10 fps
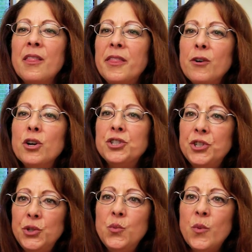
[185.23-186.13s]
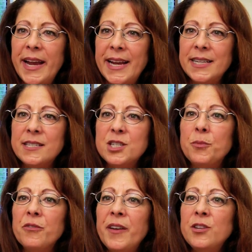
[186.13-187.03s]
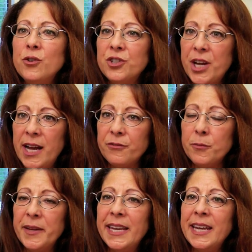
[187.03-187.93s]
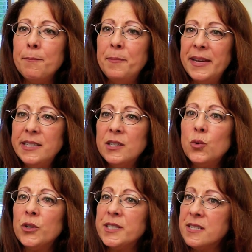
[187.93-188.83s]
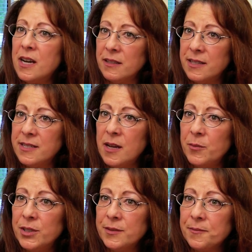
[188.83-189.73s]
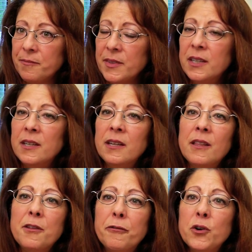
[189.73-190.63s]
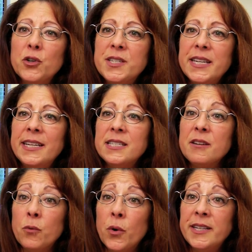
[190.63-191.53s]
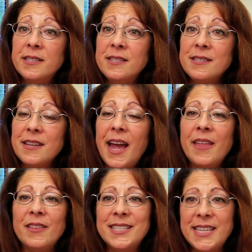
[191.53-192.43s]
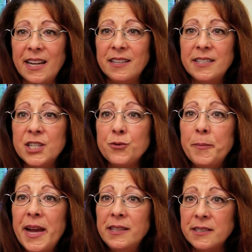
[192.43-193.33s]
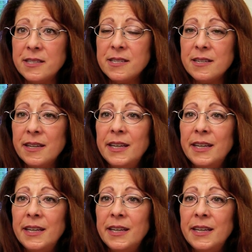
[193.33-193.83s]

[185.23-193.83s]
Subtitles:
There are two ways to prevent your child from getting bit or stung this summer. The first is avoidance, and the second is repellence.